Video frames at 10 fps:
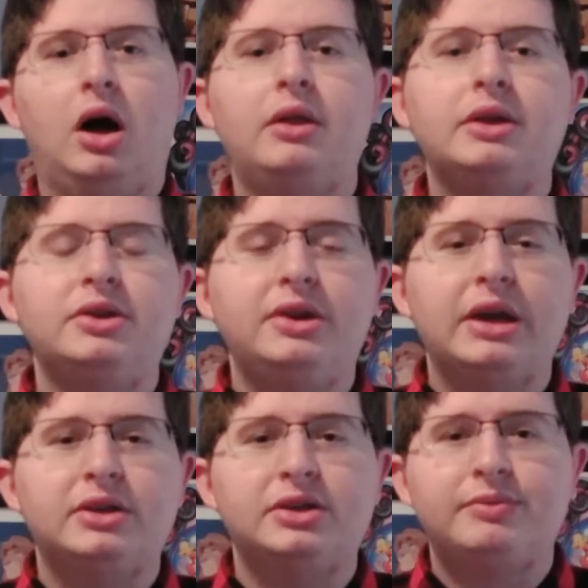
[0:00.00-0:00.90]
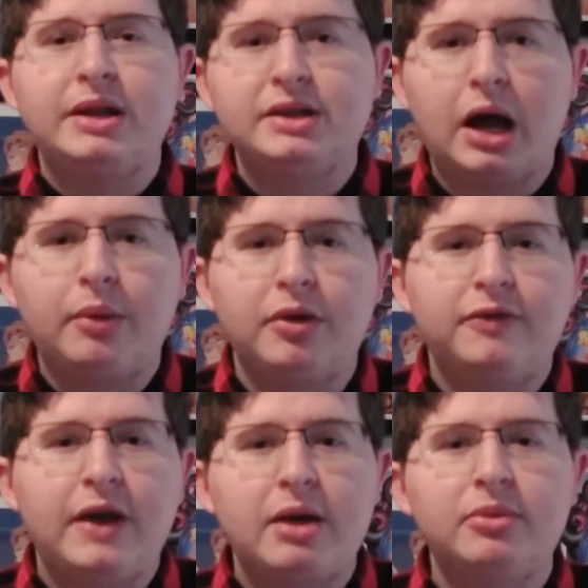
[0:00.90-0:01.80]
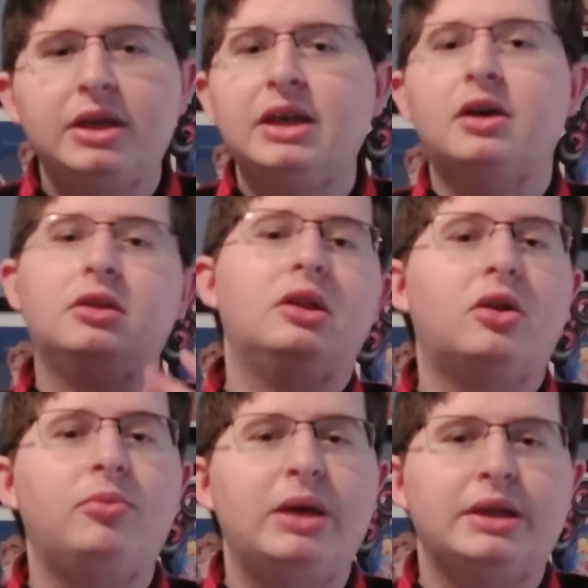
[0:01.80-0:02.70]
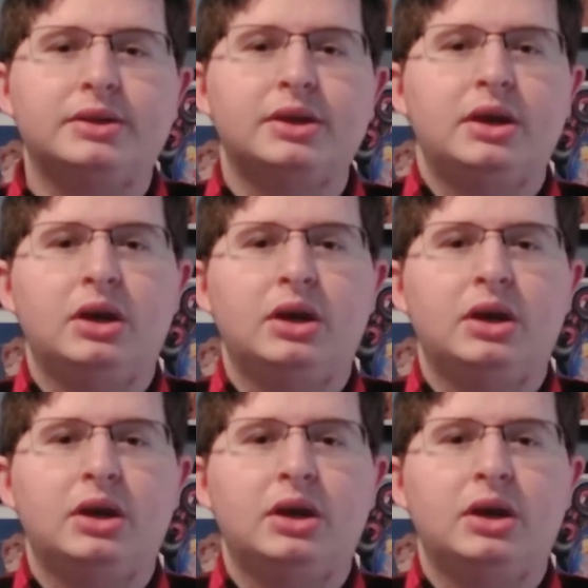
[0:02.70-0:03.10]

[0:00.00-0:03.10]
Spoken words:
that you get to spend time with family a little bit,